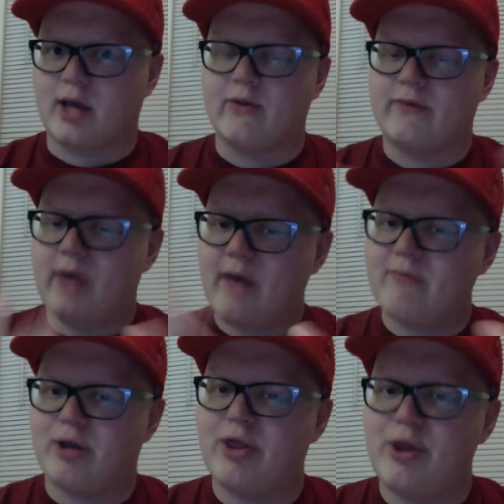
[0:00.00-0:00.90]
If you haven't
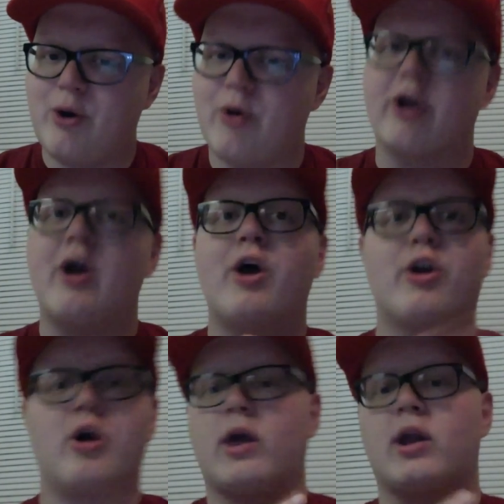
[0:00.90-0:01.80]
played The Order,
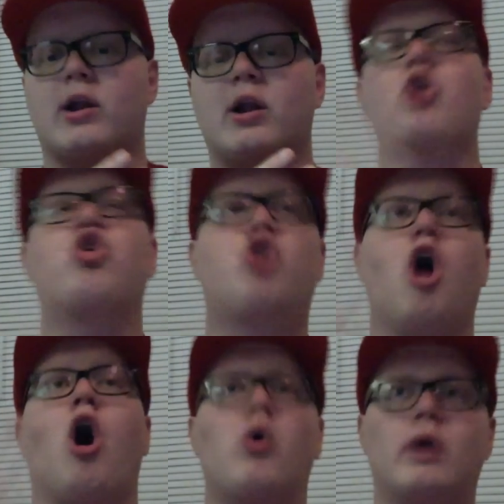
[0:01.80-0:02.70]
go get it.
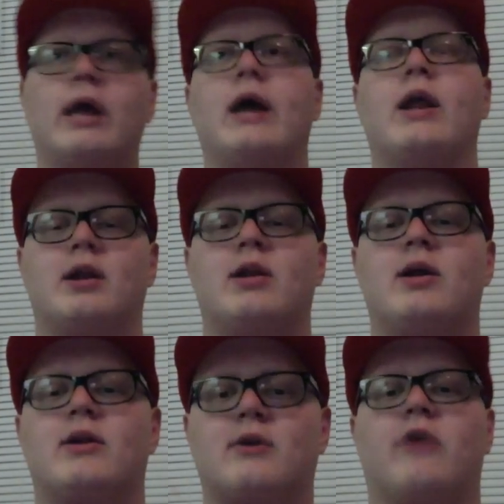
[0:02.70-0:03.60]
Go get it.
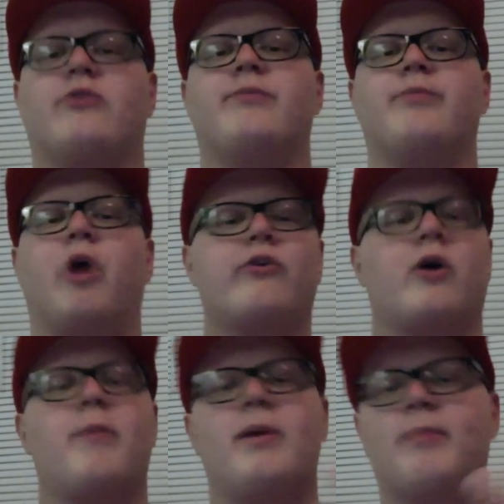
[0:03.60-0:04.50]
It's awesome. Also,
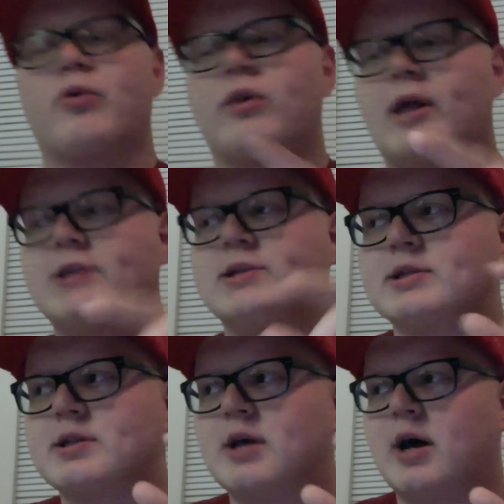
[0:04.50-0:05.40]
I bet Brutal
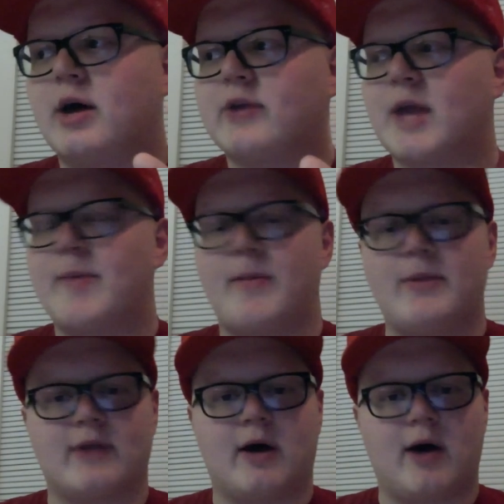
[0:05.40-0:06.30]
Legends, it's a game I
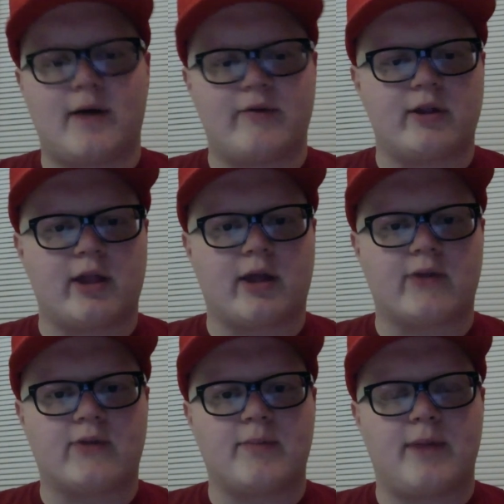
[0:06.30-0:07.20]
missed out, obviously, like I
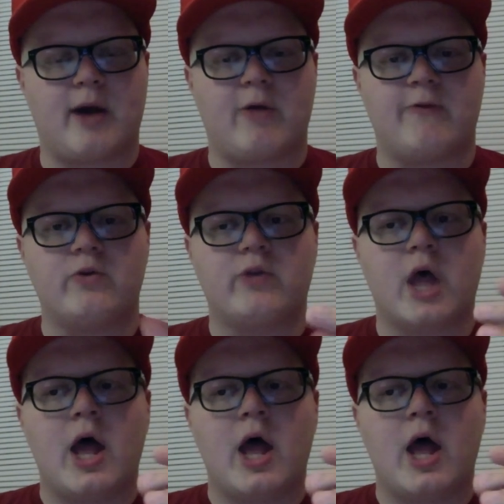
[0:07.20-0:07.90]
said, bad reviews.